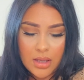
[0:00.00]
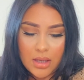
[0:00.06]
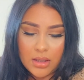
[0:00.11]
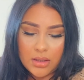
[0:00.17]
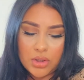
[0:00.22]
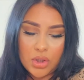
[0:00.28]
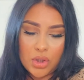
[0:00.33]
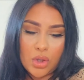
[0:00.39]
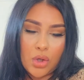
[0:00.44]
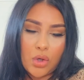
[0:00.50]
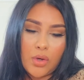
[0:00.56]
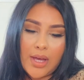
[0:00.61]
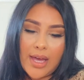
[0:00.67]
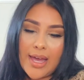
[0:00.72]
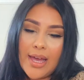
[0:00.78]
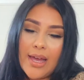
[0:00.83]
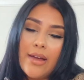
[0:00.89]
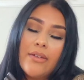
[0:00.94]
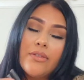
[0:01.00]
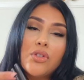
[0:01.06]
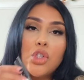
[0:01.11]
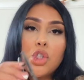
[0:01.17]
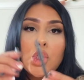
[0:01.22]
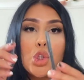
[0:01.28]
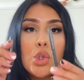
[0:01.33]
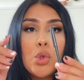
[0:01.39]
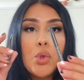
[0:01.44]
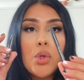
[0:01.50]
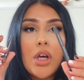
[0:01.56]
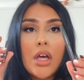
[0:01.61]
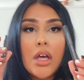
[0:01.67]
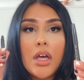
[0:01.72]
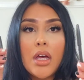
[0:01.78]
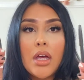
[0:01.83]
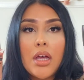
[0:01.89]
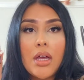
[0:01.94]
So I have two
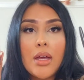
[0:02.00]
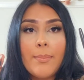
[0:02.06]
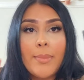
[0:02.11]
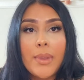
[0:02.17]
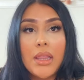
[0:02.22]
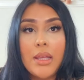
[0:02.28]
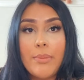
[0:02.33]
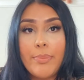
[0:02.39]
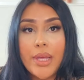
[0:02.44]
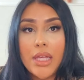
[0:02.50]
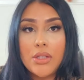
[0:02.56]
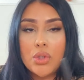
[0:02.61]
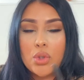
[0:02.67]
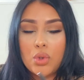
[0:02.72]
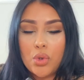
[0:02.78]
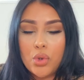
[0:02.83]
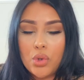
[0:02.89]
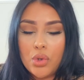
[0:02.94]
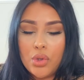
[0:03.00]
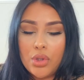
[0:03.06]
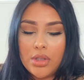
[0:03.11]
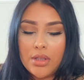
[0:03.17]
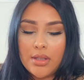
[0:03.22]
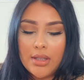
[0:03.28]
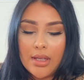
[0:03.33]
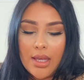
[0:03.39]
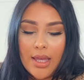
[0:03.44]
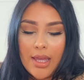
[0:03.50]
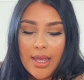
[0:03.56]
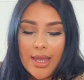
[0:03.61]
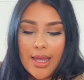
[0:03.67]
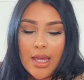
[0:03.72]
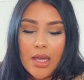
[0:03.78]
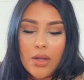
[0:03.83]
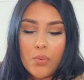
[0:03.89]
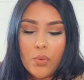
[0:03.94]
um, lip pencils
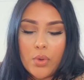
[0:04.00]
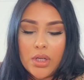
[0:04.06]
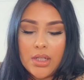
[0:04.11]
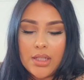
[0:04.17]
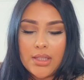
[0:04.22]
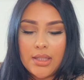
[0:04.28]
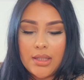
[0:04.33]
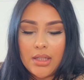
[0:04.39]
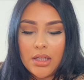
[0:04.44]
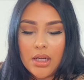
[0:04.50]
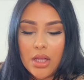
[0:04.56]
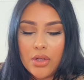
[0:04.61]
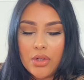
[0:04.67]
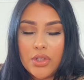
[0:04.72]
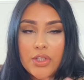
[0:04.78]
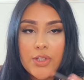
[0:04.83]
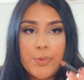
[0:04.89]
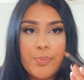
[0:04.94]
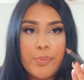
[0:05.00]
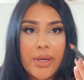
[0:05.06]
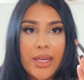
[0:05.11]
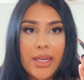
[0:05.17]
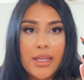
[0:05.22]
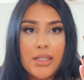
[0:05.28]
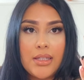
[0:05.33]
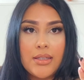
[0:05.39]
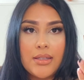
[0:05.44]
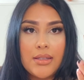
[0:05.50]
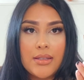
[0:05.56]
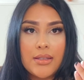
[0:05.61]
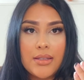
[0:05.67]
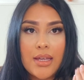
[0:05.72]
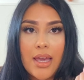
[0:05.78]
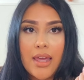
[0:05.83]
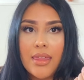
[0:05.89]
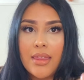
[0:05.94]
and one is in the color
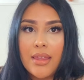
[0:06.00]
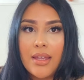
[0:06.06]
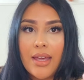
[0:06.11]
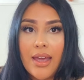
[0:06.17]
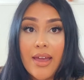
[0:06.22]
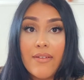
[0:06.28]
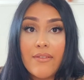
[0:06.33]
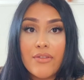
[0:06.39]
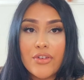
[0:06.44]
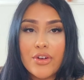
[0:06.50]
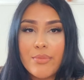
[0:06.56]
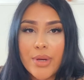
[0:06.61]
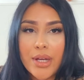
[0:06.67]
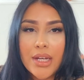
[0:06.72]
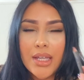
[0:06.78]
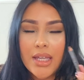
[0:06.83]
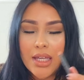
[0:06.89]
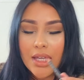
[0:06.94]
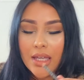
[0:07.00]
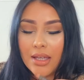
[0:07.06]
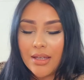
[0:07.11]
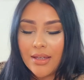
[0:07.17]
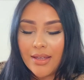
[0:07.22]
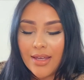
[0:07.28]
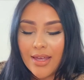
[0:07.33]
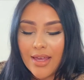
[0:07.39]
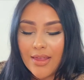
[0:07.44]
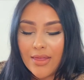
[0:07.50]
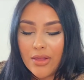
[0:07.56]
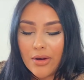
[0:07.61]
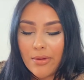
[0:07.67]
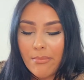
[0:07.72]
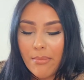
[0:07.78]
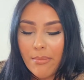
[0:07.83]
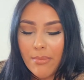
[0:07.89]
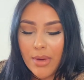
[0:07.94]
Spice. I think everybody and
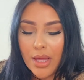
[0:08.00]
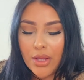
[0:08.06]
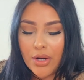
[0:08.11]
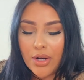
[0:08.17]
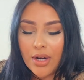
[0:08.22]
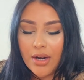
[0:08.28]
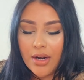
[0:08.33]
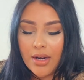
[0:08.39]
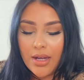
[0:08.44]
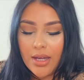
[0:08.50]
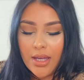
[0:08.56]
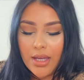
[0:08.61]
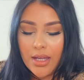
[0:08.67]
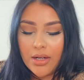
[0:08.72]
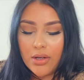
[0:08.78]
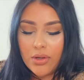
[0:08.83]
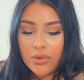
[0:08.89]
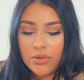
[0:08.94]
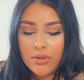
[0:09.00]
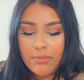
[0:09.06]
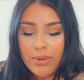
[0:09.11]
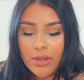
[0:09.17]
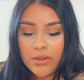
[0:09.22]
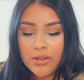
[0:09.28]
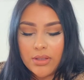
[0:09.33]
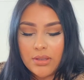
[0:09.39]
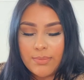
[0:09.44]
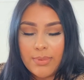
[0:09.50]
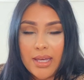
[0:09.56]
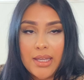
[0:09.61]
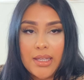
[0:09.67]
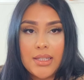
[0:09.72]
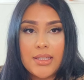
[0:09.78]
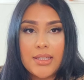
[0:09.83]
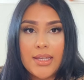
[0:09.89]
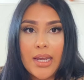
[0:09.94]
their mother knows about
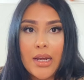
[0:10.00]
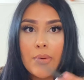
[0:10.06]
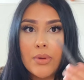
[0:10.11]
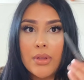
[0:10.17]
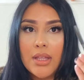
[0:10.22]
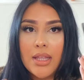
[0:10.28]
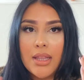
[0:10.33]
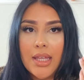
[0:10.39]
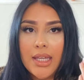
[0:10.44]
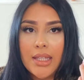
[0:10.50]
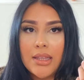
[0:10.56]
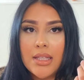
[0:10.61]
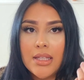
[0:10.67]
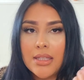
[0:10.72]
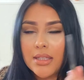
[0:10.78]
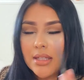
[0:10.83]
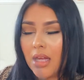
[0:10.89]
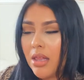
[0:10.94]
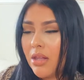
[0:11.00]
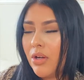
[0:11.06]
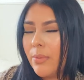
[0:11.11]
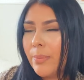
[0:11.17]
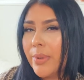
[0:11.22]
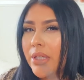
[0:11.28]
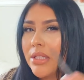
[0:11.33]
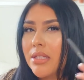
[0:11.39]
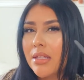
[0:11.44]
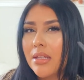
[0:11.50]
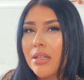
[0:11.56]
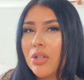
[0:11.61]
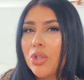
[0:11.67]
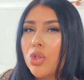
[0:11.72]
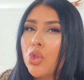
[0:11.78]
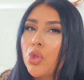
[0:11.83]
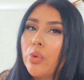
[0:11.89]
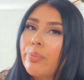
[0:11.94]
Spice. I really like this color, but it's a
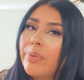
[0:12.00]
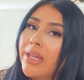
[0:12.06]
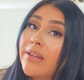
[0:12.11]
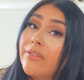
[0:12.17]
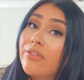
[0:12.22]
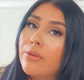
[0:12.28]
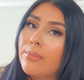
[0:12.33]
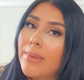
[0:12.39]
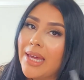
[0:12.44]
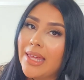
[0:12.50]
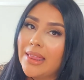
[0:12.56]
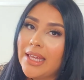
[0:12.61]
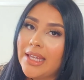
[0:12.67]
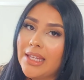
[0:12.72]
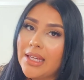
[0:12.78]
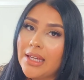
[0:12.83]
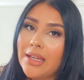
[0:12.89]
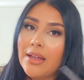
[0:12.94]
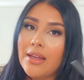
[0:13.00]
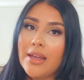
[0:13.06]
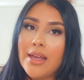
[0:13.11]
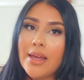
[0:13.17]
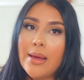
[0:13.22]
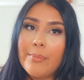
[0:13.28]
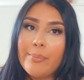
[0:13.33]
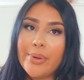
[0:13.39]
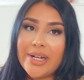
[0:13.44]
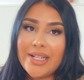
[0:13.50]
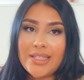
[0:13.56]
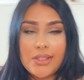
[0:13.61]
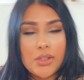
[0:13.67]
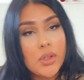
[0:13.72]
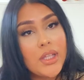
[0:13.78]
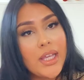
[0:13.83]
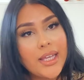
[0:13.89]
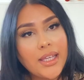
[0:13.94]
little too pink for my liking, but I
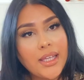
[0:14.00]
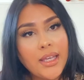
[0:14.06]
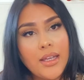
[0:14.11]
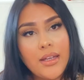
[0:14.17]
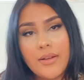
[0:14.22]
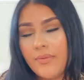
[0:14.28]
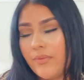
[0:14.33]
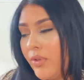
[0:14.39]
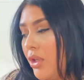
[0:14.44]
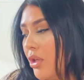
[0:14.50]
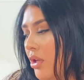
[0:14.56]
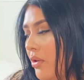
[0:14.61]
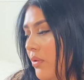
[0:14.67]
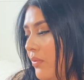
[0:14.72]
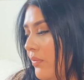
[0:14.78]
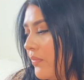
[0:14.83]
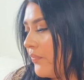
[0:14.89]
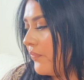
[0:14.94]
still like it, you know,